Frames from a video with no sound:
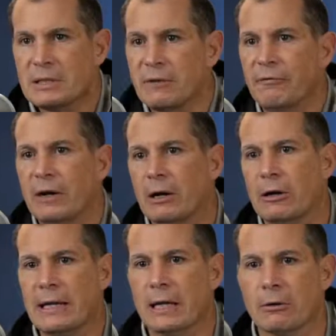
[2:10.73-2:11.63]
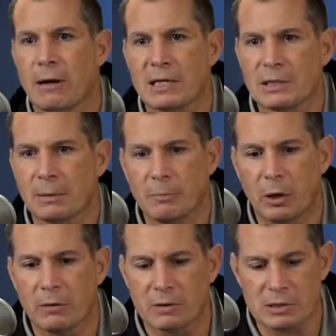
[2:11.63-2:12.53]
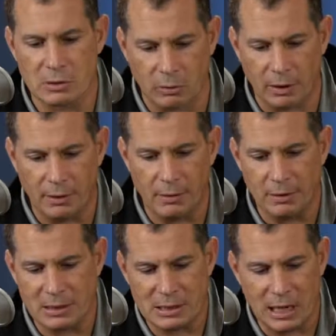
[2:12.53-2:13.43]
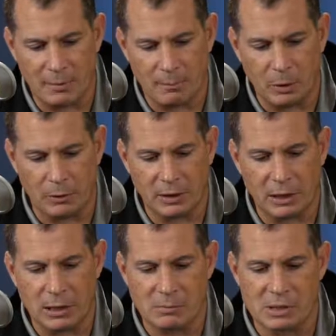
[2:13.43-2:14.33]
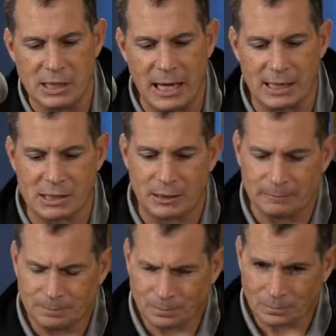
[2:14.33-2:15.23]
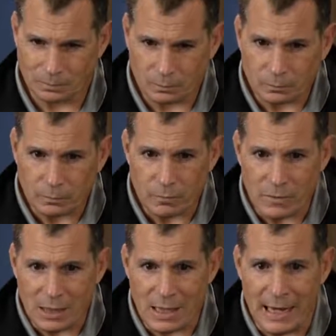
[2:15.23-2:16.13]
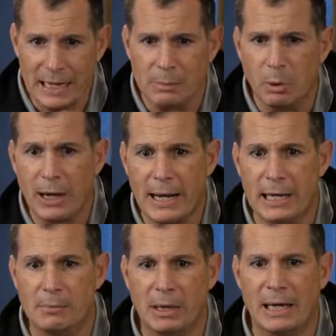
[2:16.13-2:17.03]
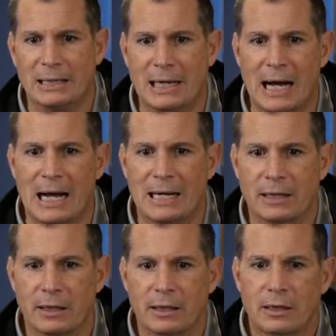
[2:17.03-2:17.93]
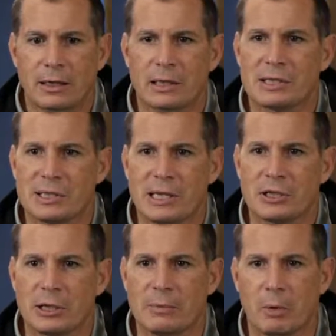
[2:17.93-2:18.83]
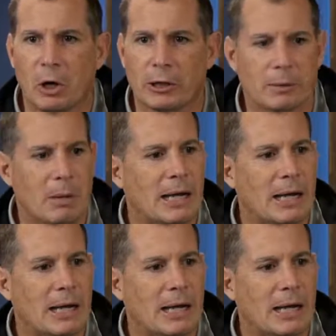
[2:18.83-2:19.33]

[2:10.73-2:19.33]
This is a very interesting part of the story, that this part that comes next. Abraham and God essentially bargain.